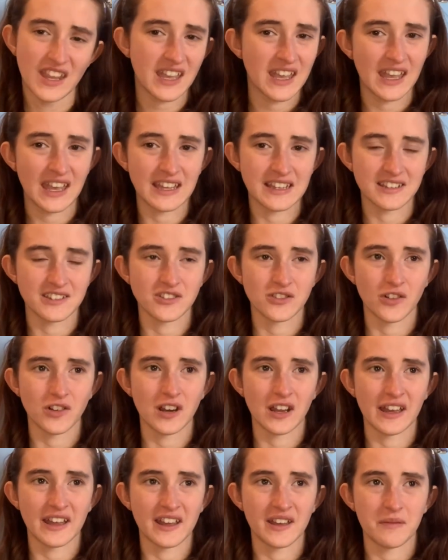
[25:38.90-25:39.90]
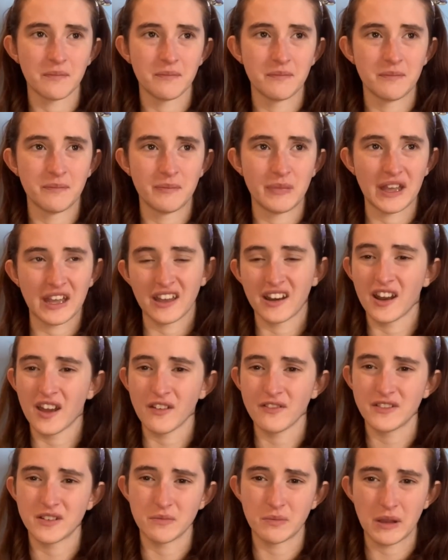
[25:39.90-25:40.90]
it's not like big
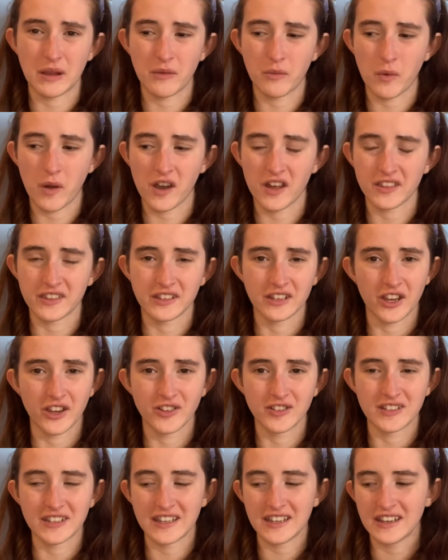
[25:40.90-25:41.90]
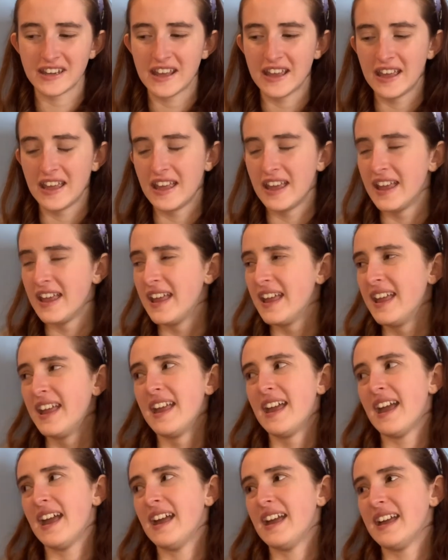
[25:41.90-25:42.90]
enough to be worth noting.
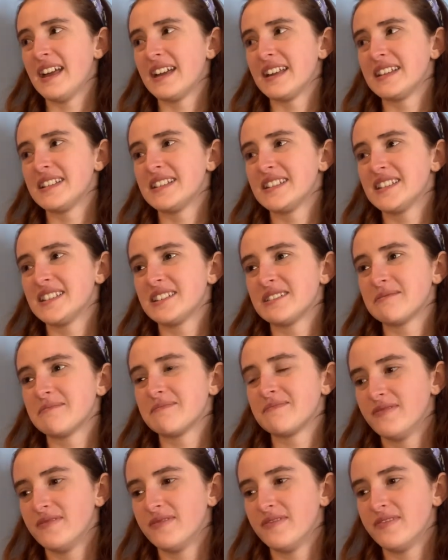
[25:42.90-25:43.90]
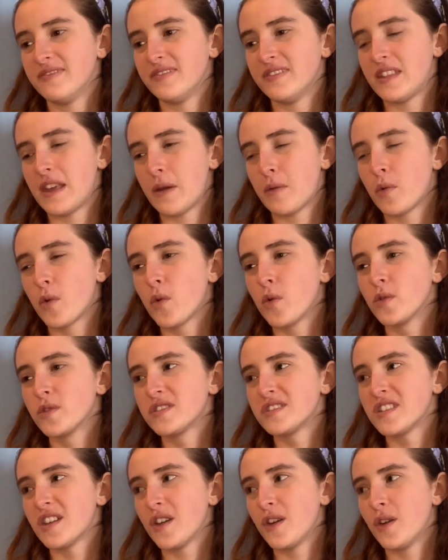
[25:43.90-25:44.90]
And there were
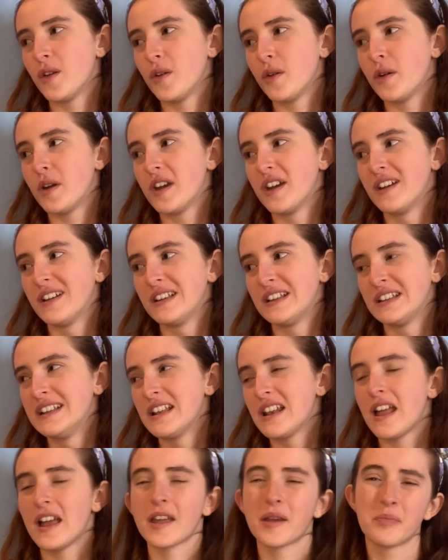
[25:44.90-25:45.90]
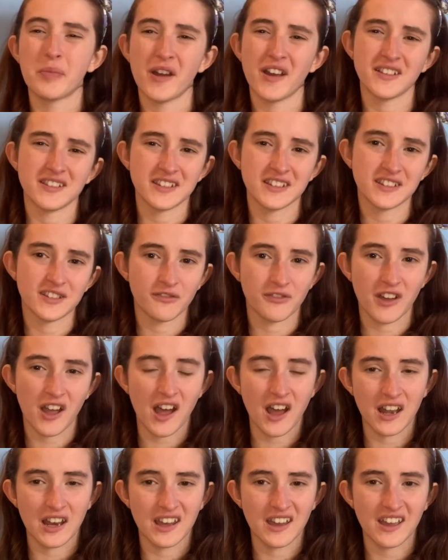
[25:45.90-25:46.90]
also like persons of
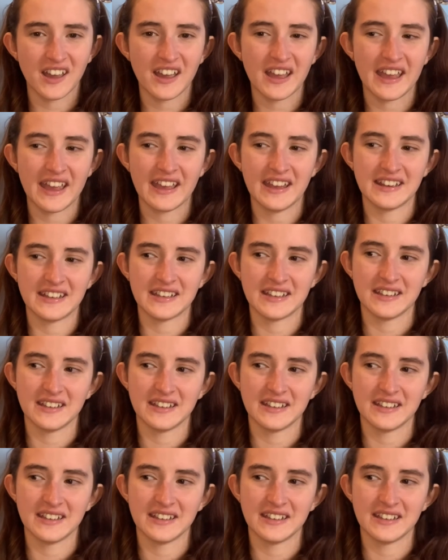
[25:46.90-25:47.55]
colour in